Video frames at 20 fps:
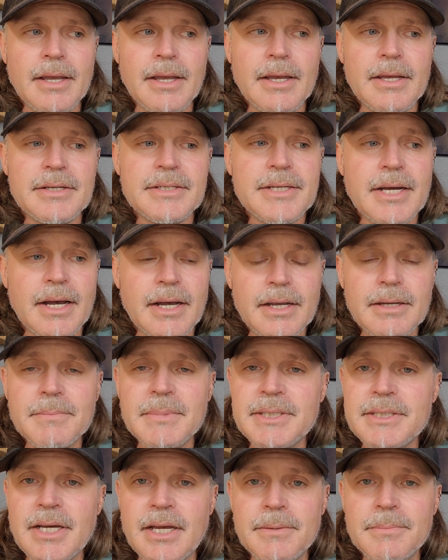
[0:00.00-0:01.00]
And time
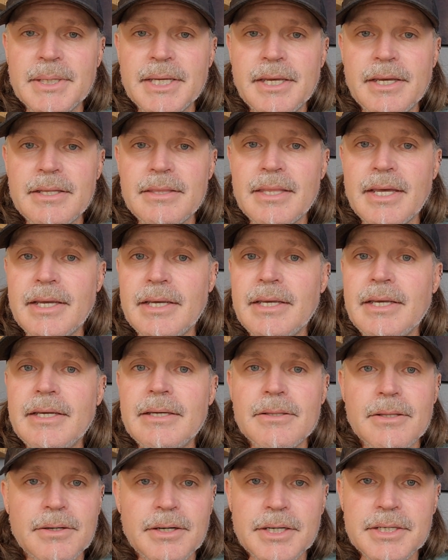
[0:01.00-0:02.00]
again, they
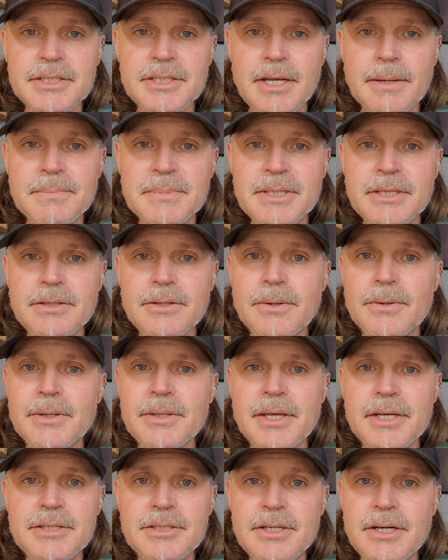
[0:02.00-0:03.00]
either accept it or
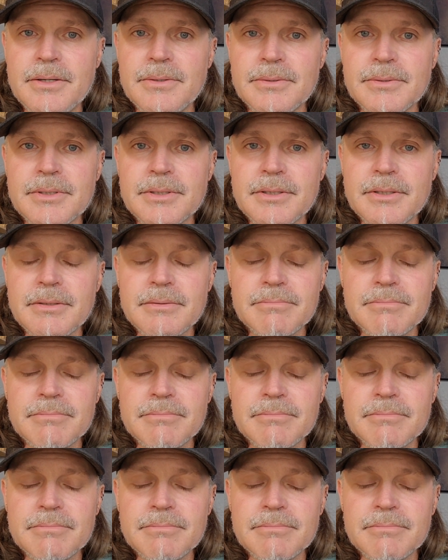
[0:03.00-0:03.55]
they don't.